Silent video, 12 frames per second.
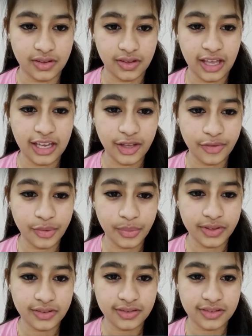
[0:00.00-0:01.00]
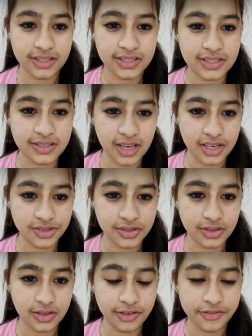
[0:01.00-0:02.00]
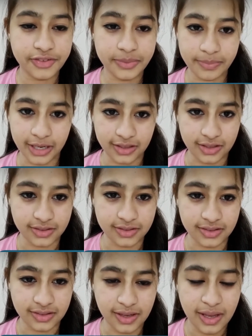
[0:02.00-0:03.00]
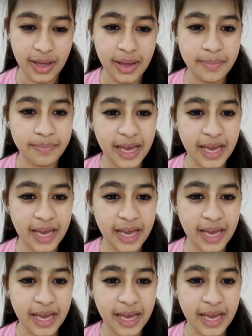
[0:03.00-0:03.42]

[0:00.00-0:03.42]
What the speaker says: Hello everyone, this is Ashrita from byteXL.